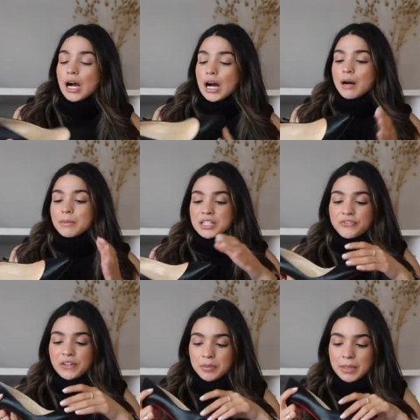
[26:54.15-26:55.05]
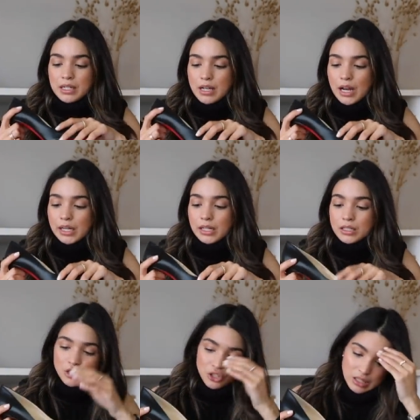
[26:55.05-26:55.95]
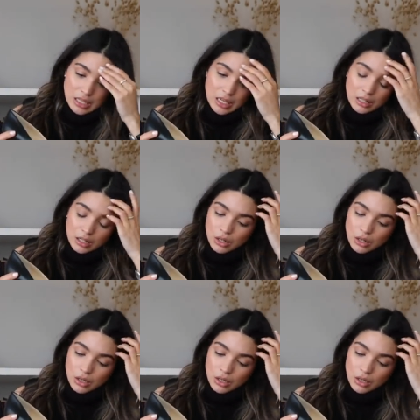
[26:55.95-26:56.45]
Um, it's funny because I initially